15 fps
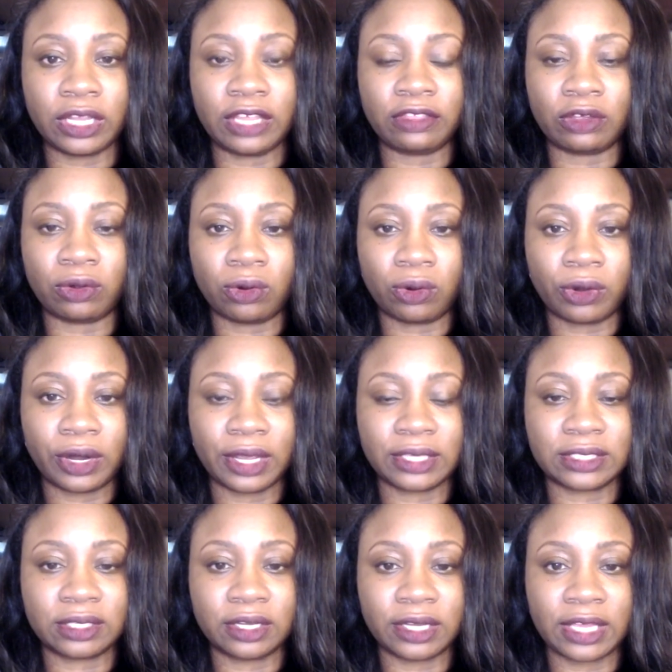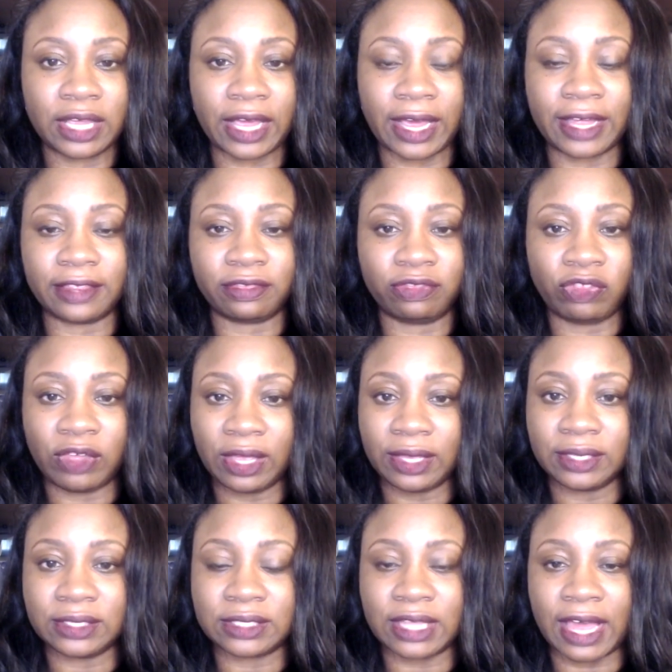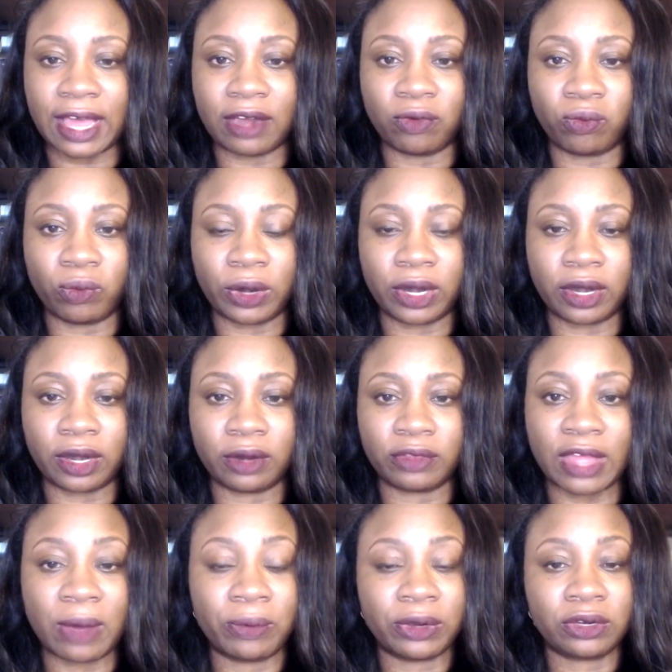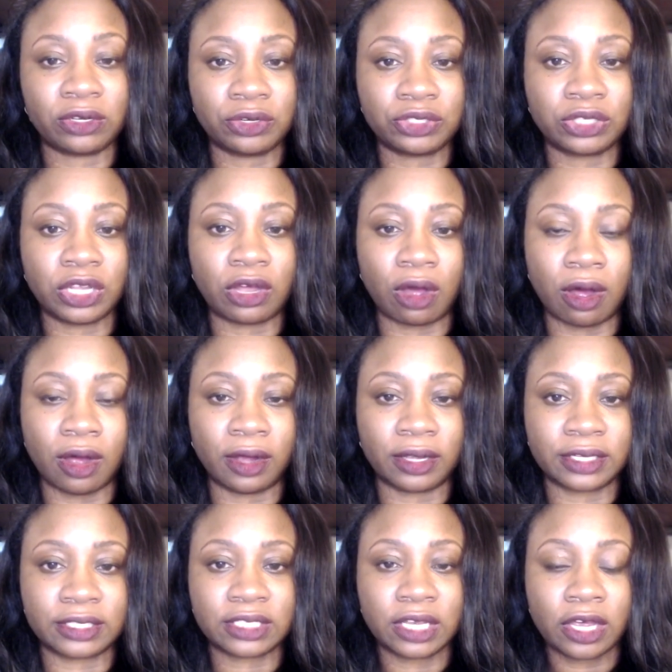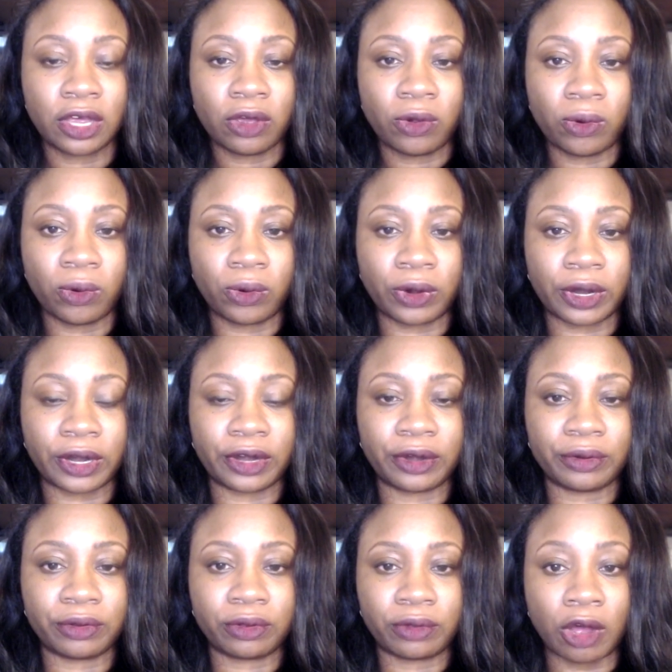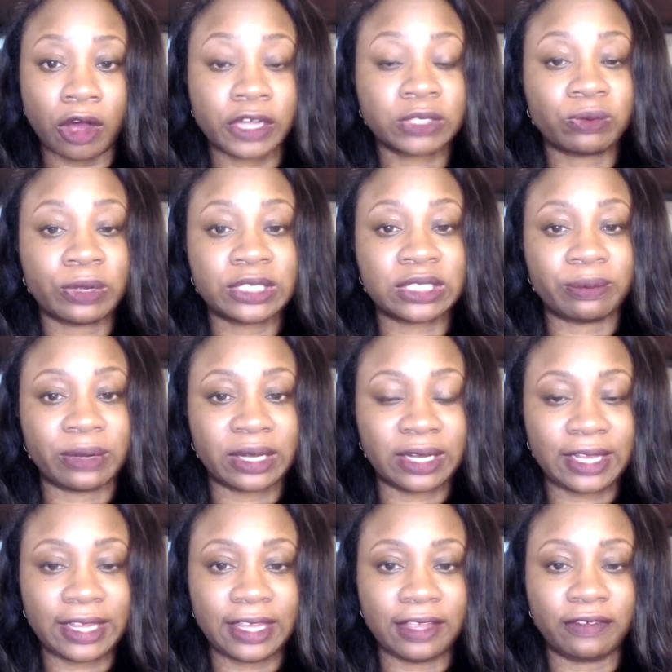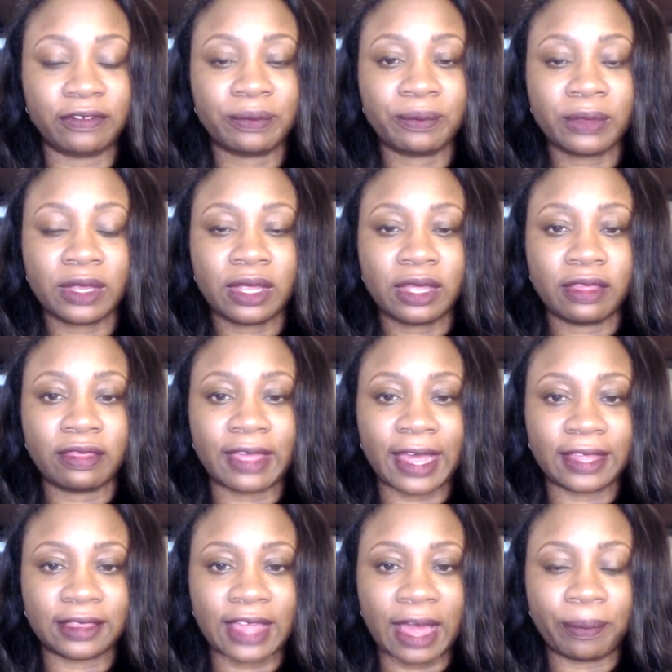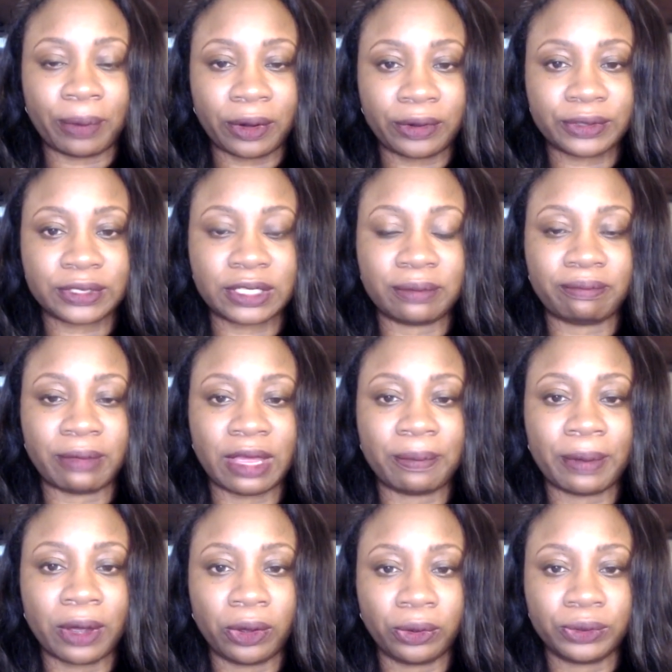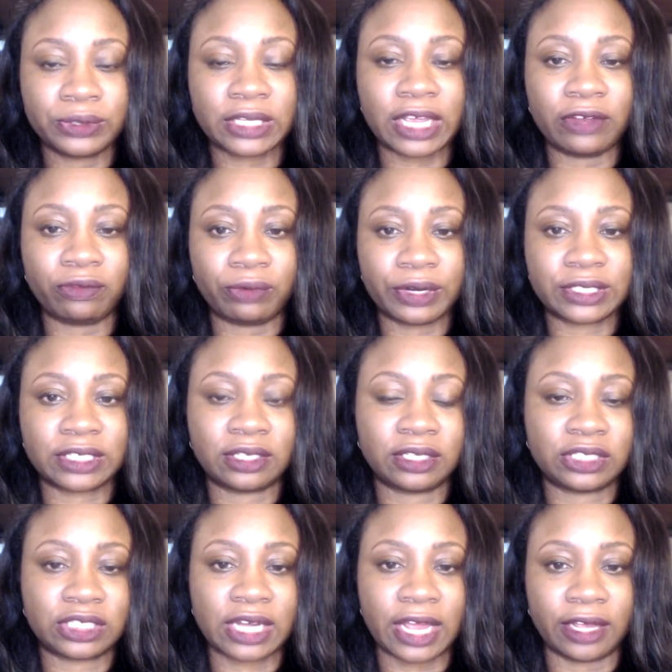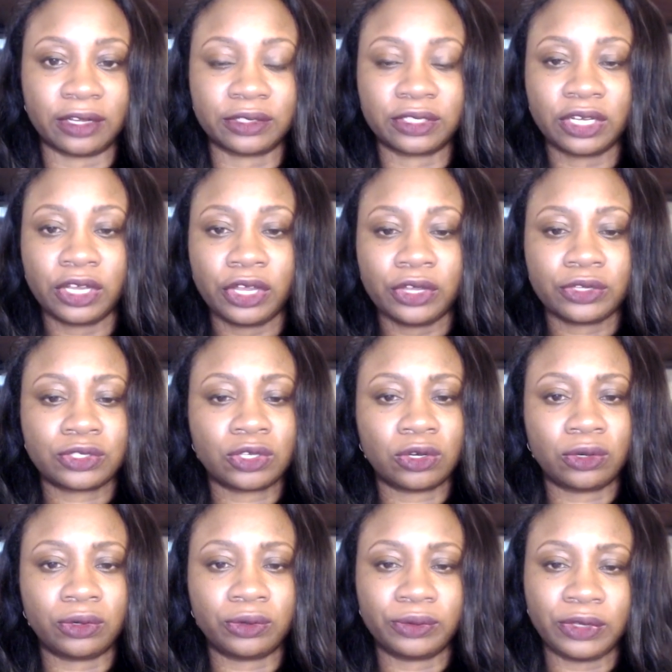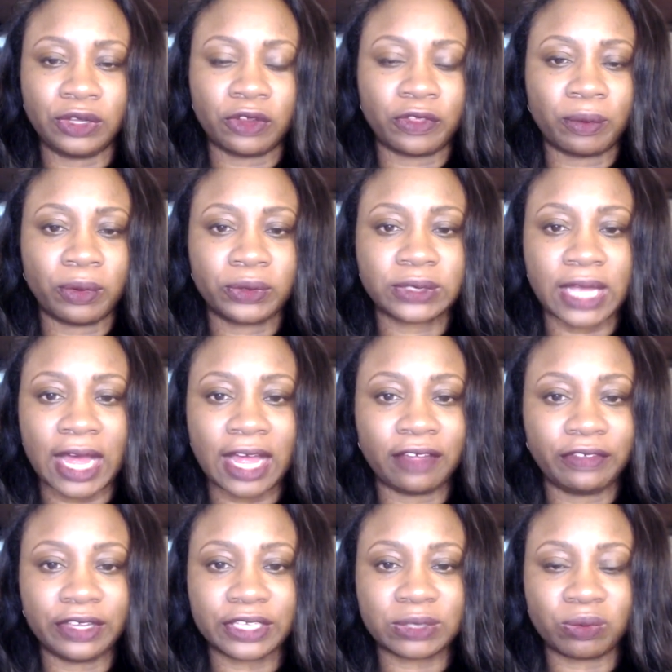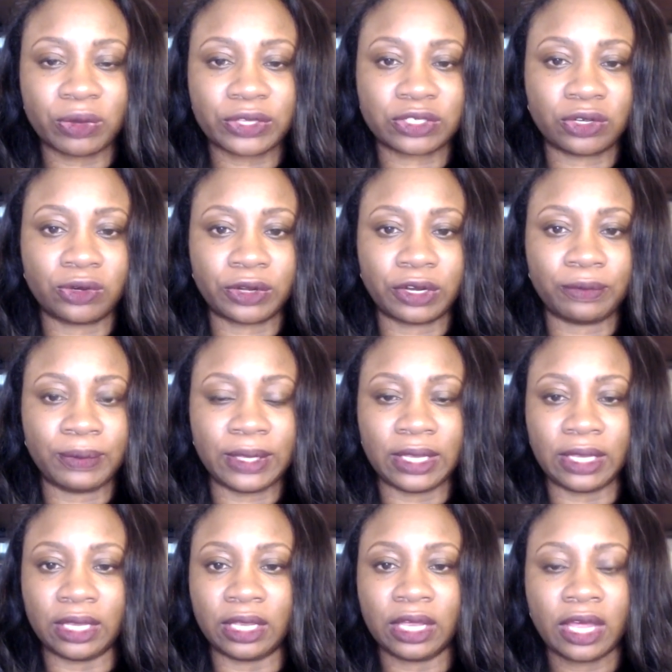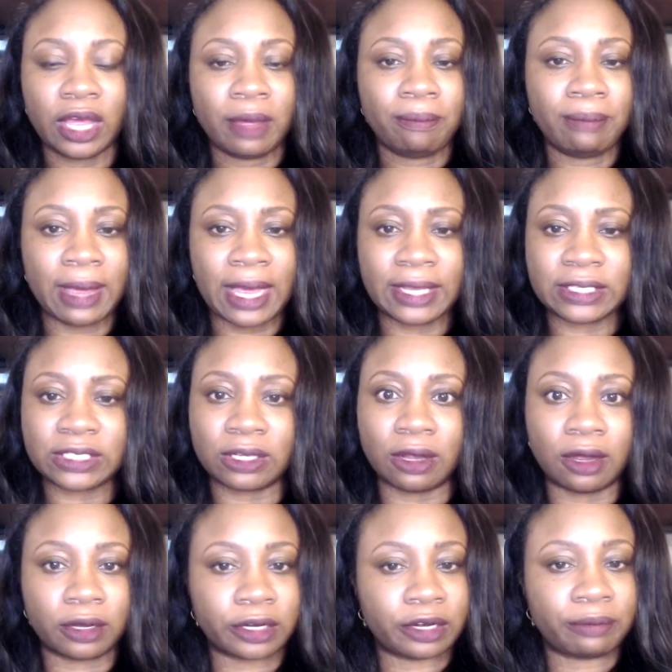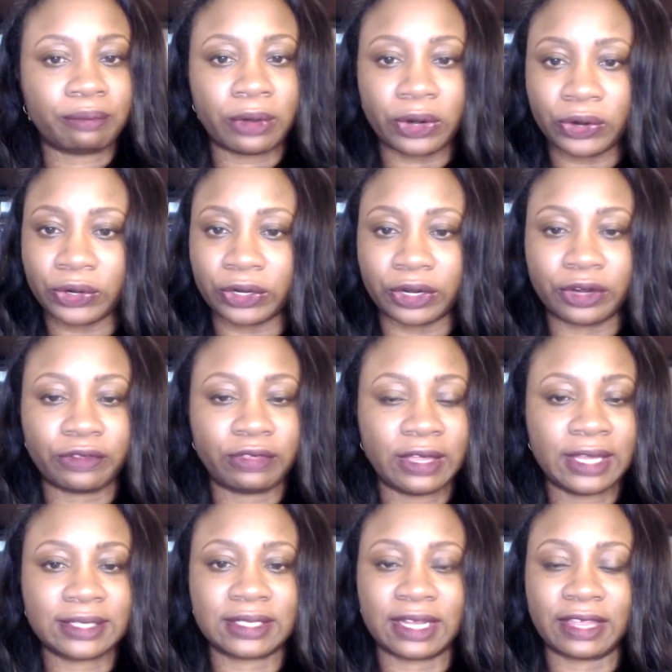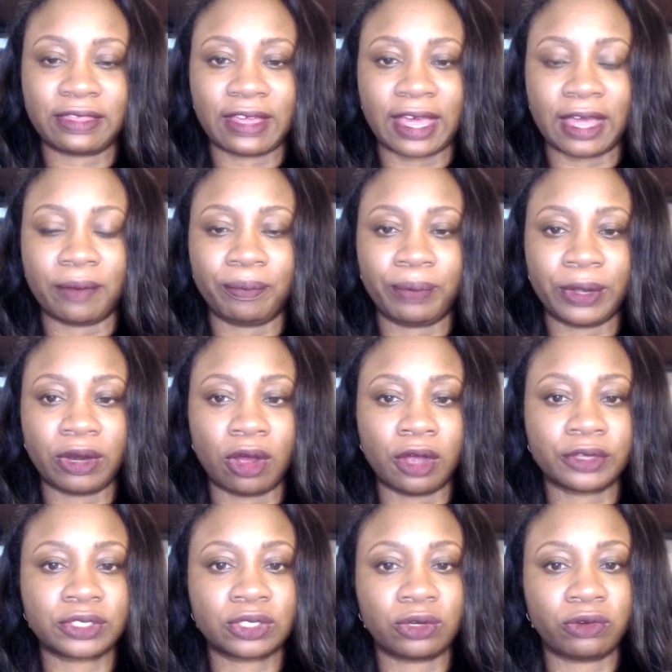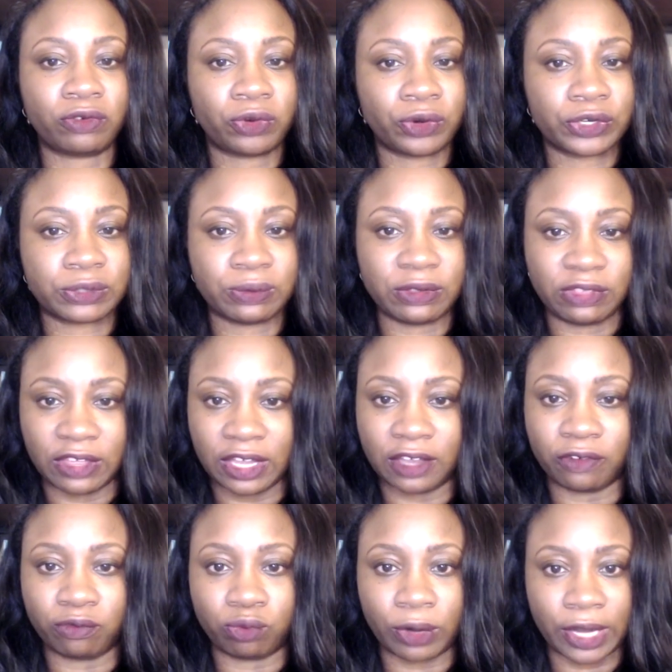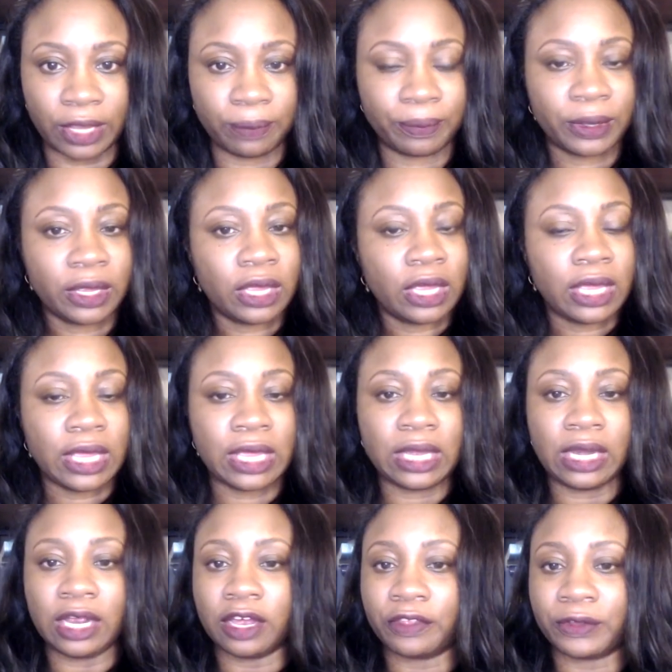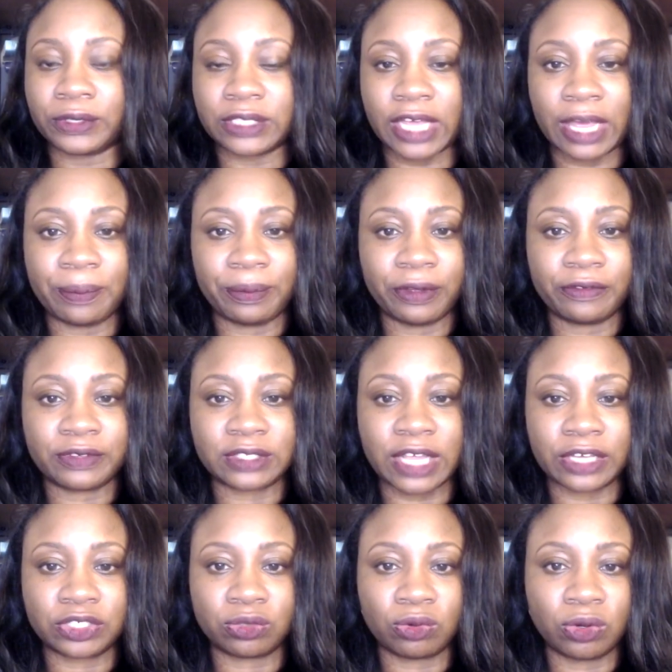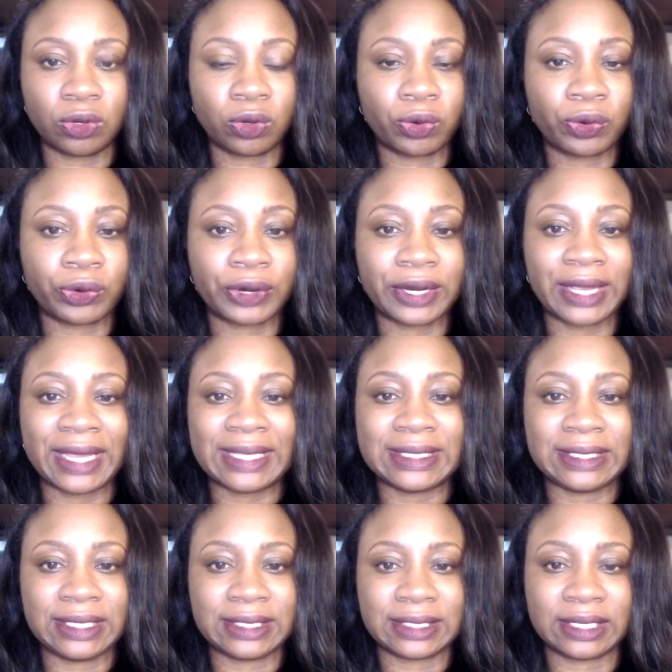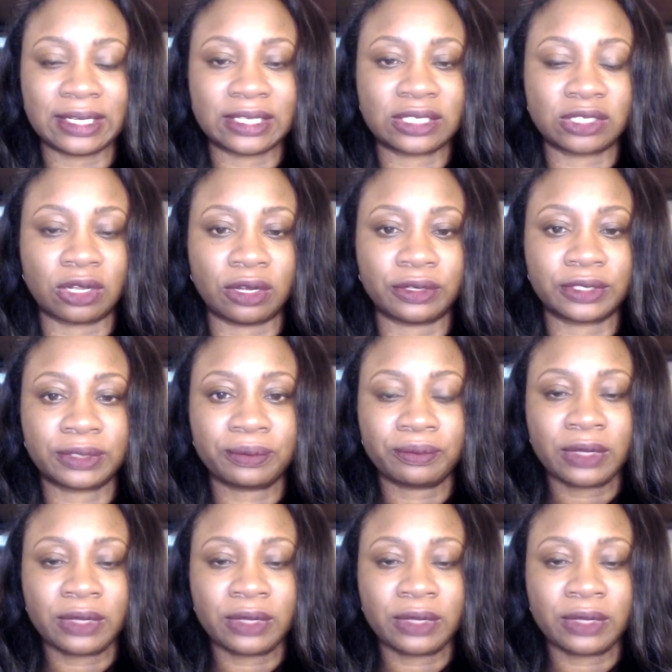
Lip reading: the court is looking at things that would usually cause one to believe that that person may pose a risk to the child. So, the most obvious ones are going to be manslaughter, murder, things like that. But also, of course, we think of rape, any other type of sexual or indecent assault.